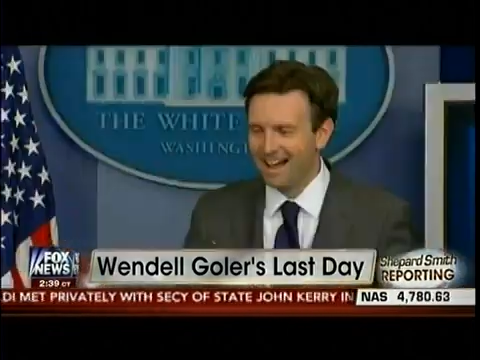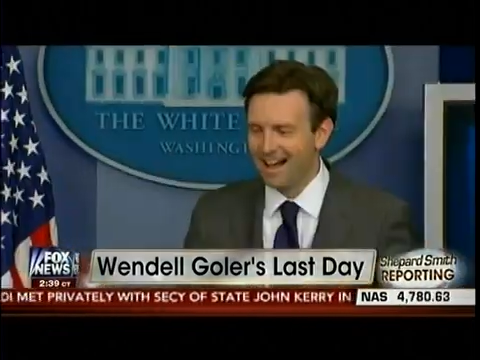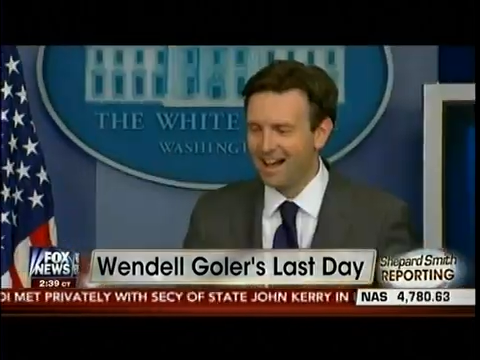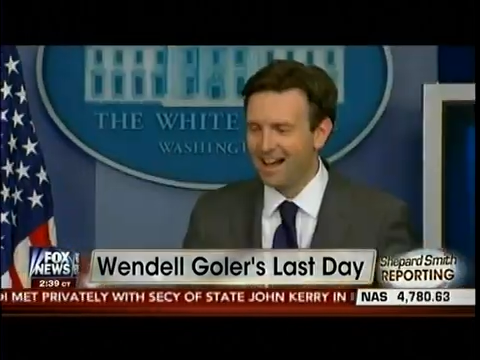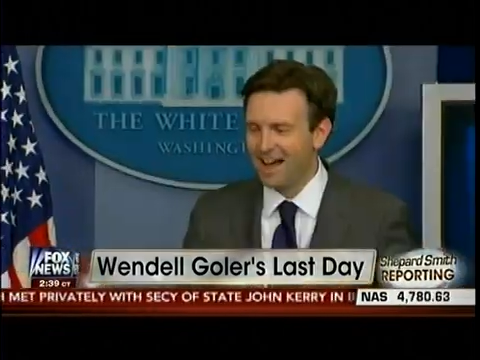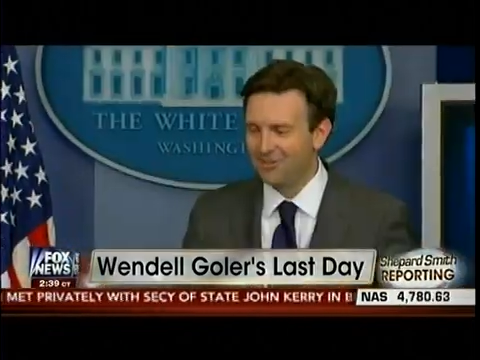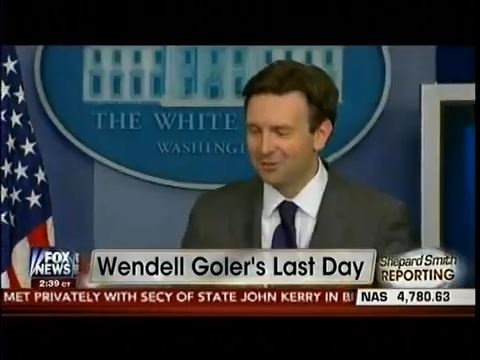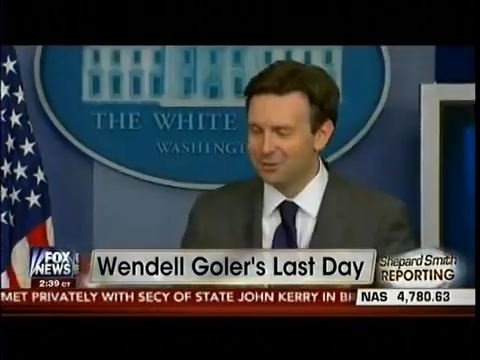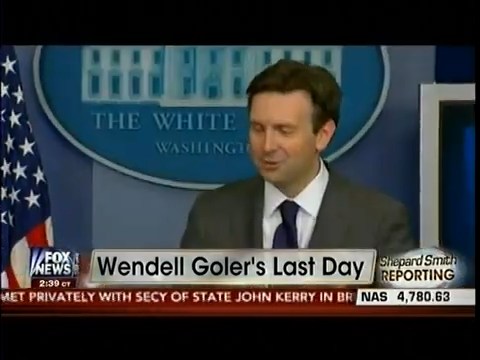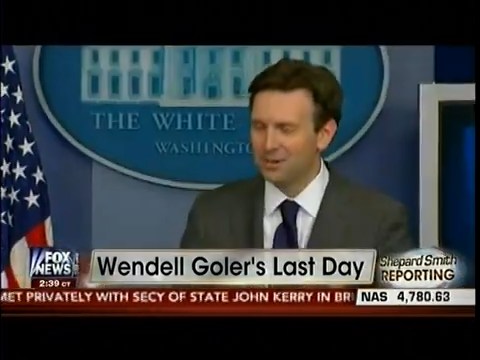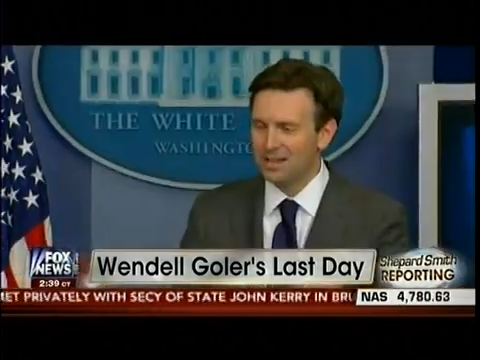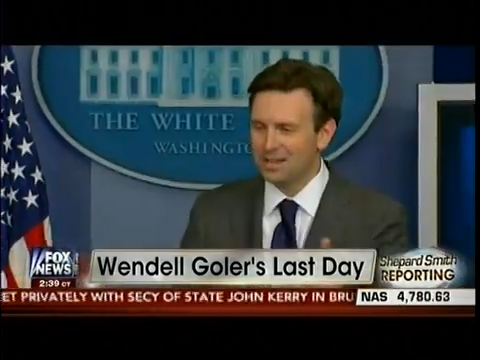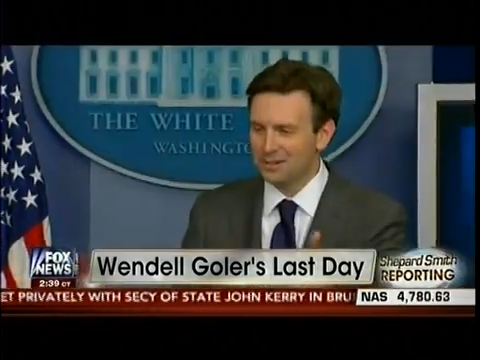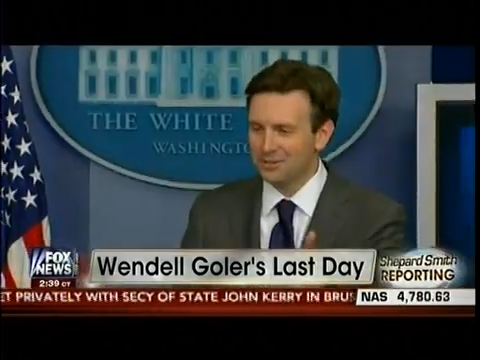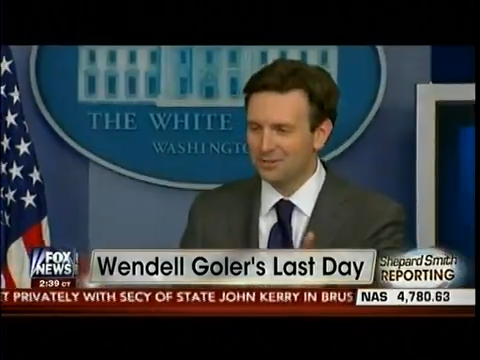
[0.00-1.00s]
after
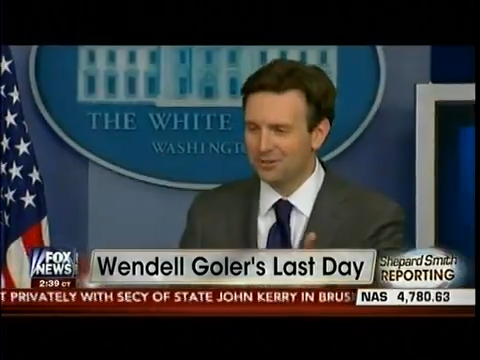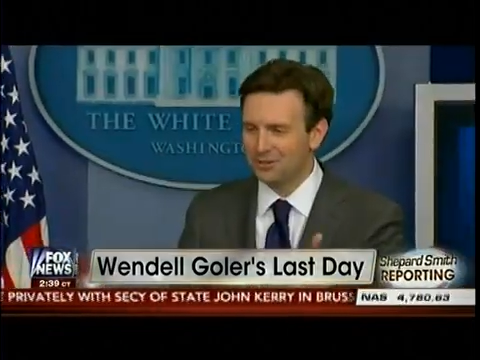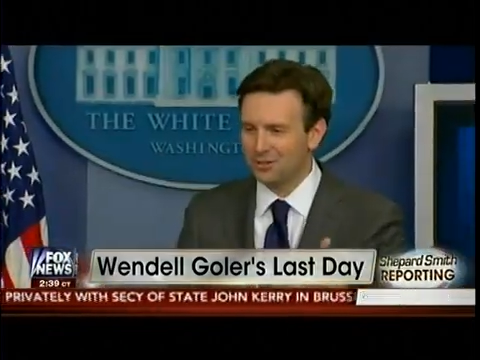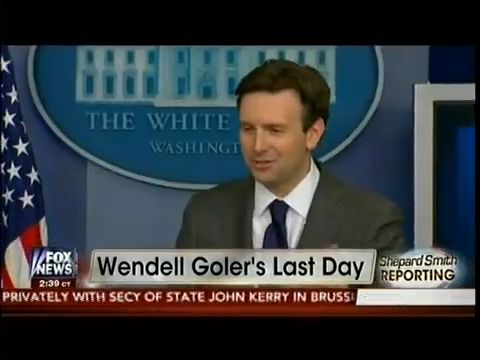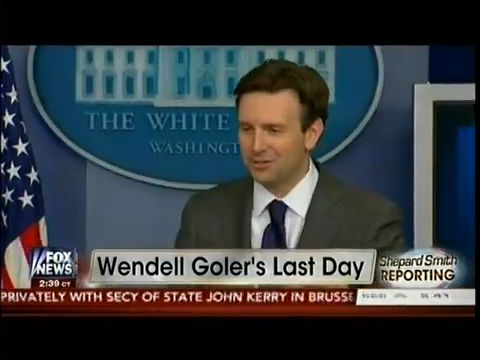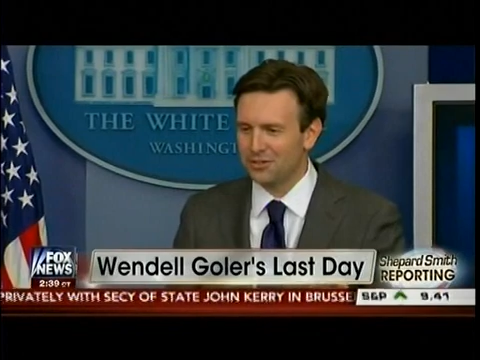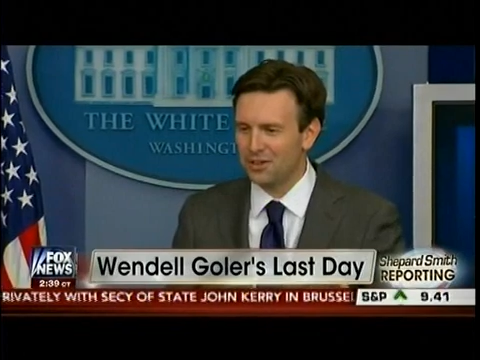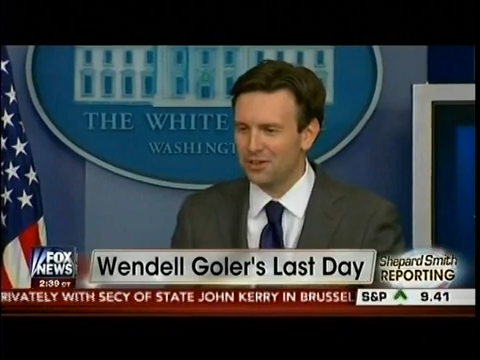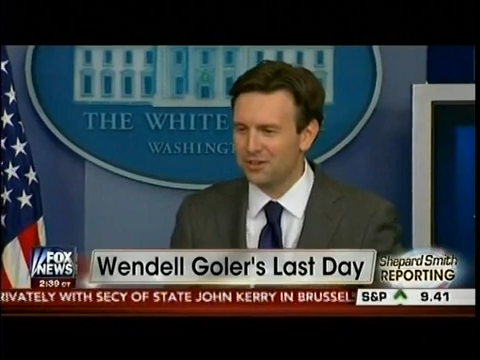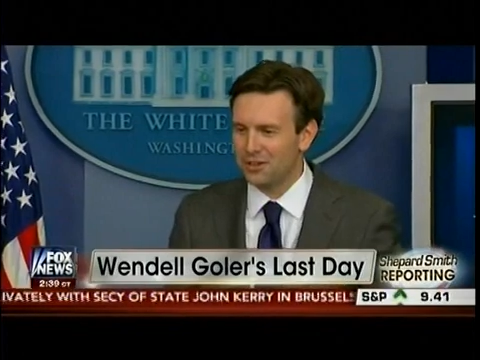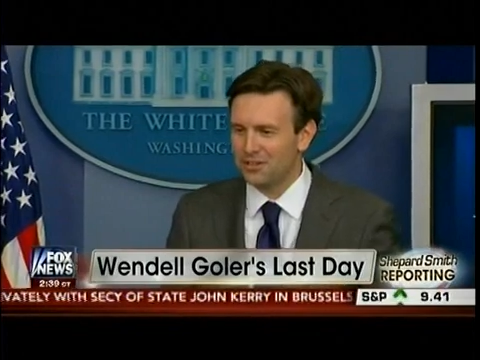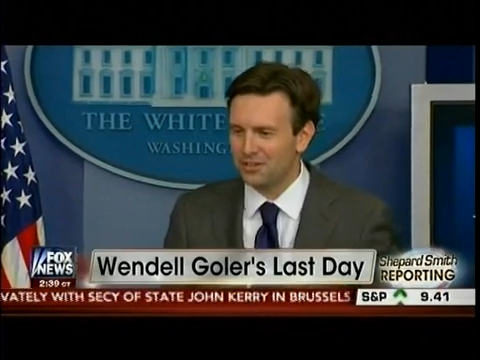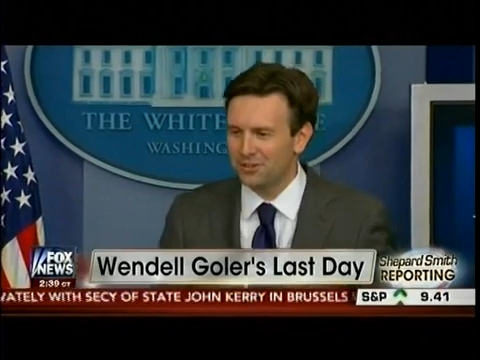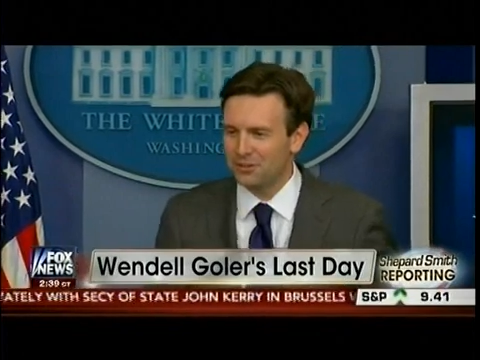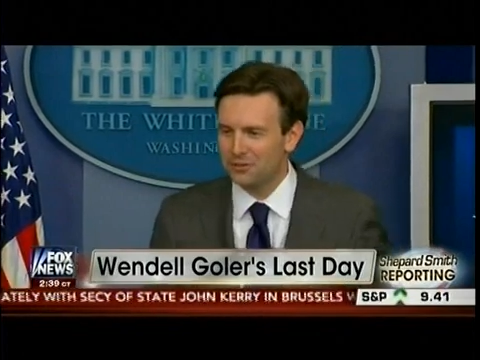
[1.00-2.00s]
28 years of service, I
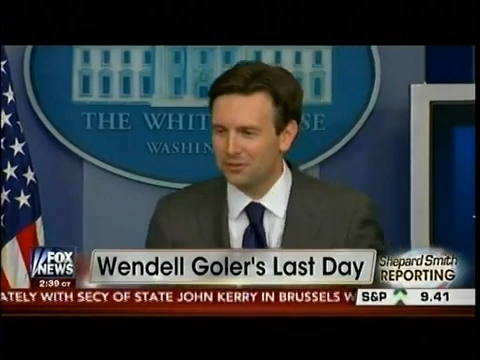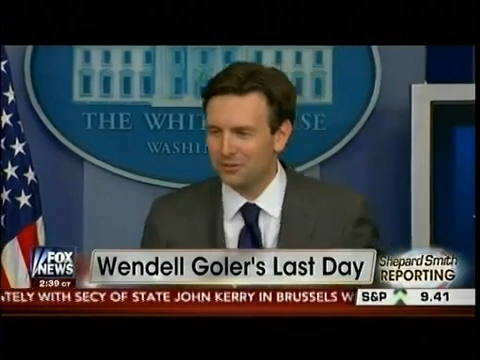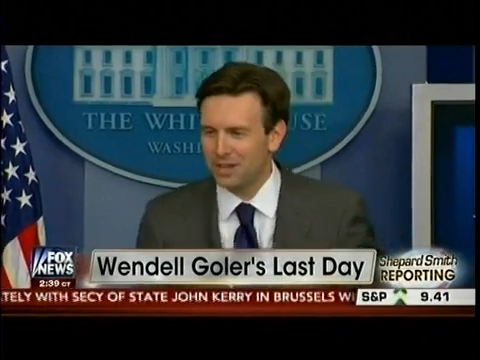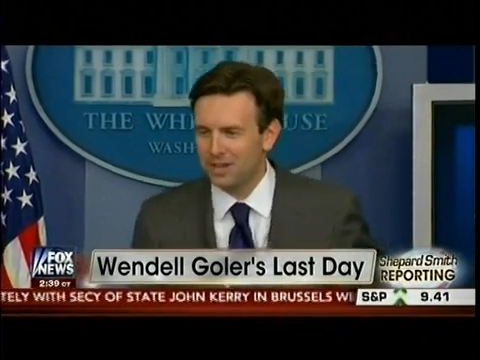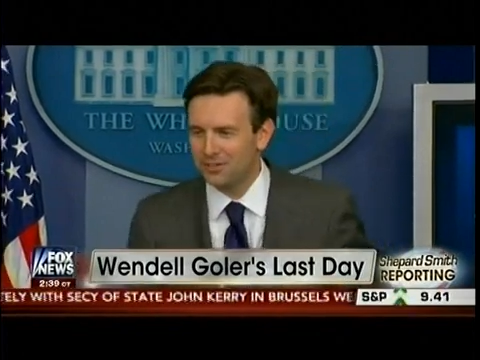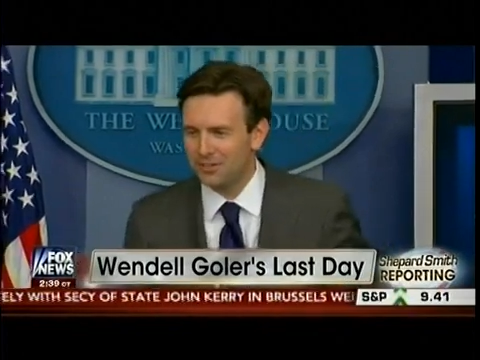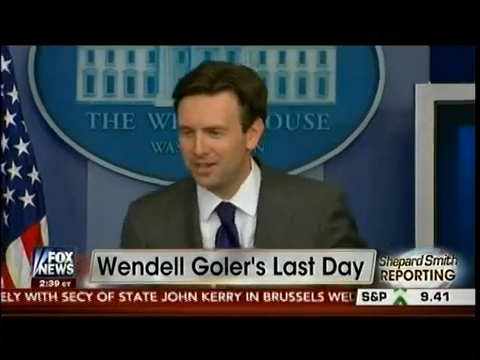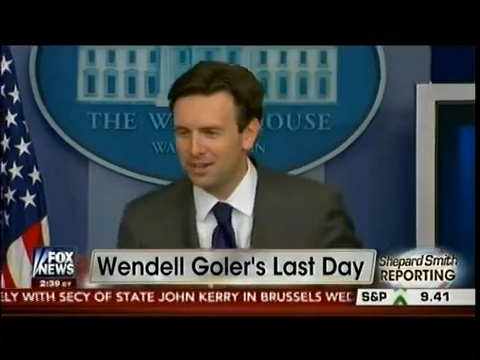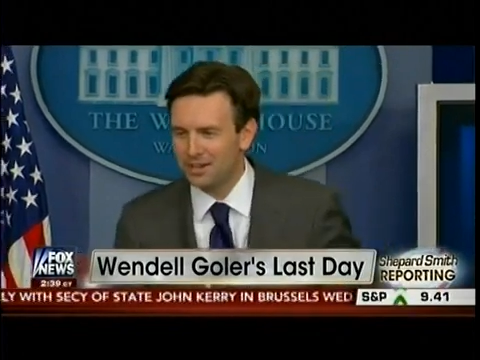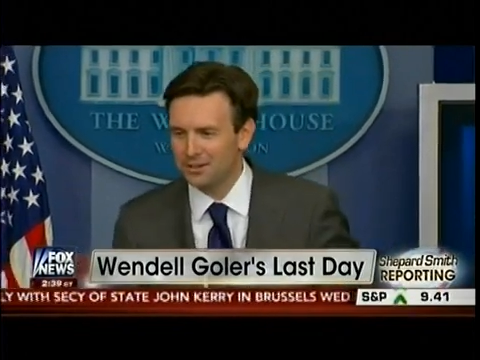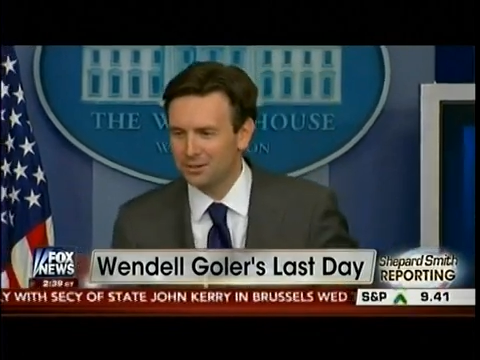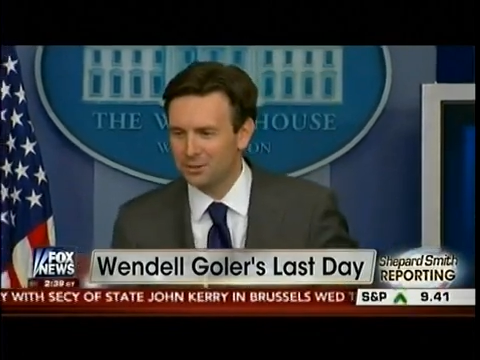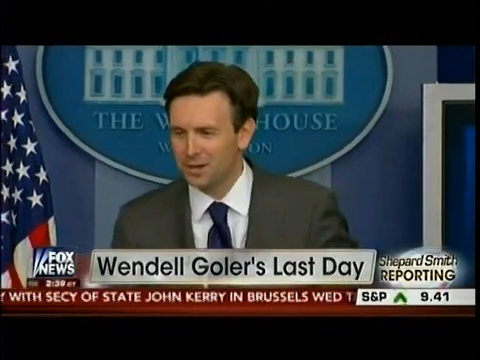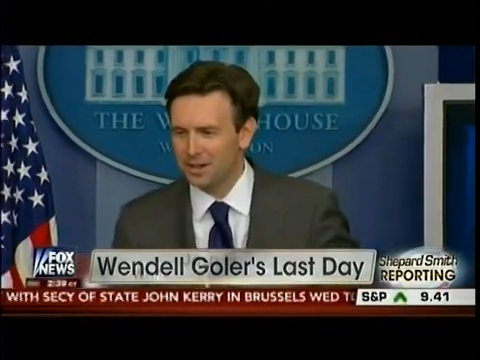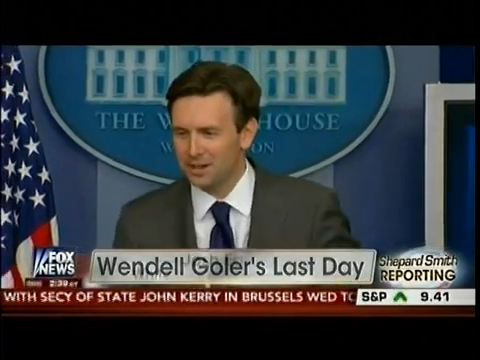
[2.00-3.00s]
understand this is your last day
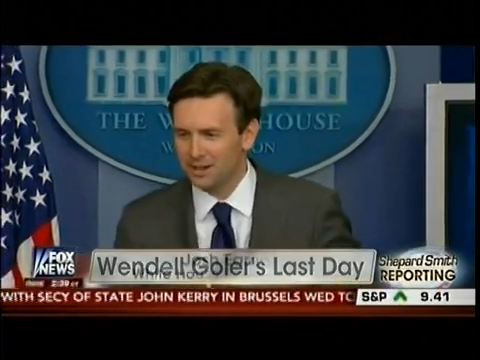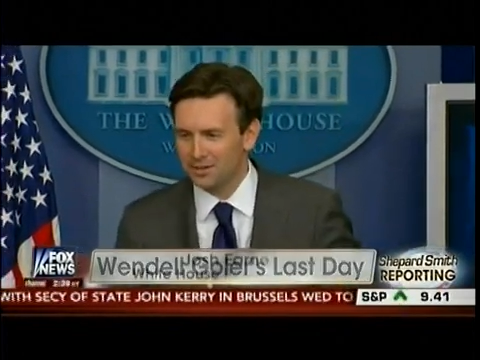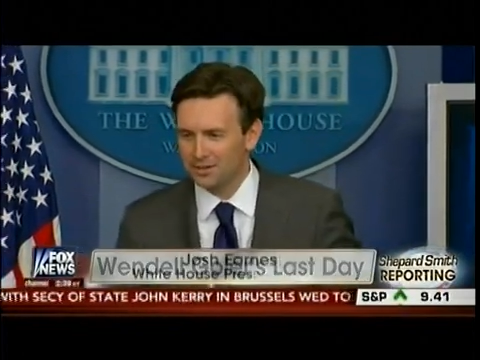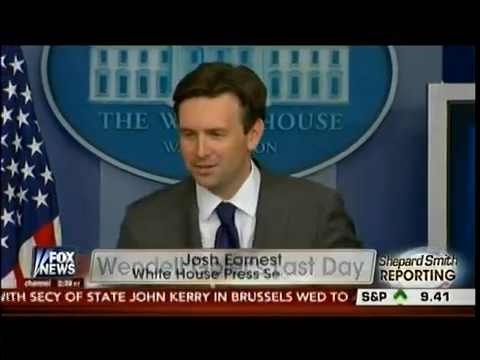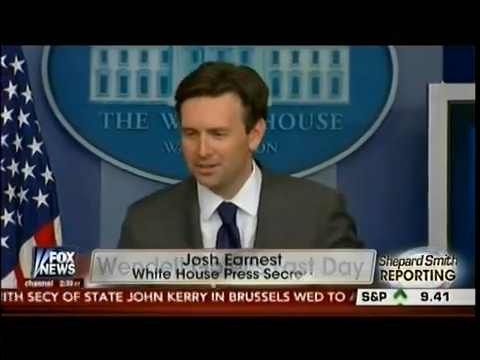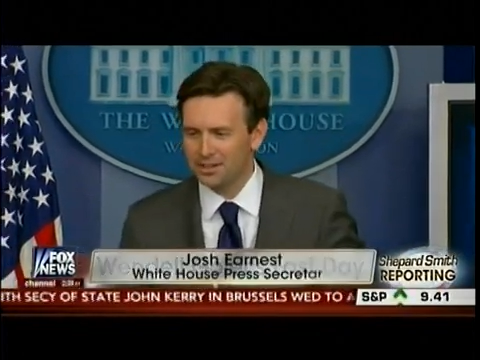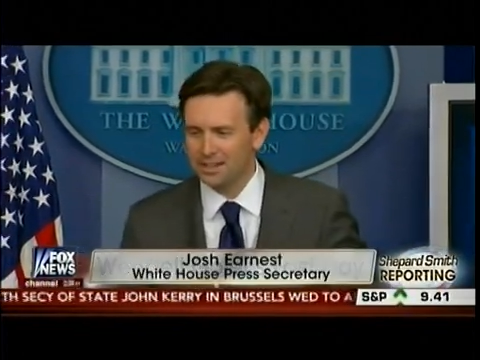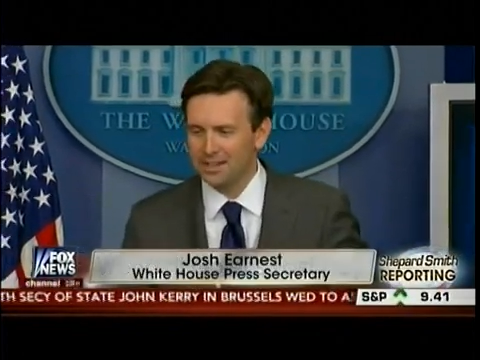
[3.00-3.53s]
here at the White House.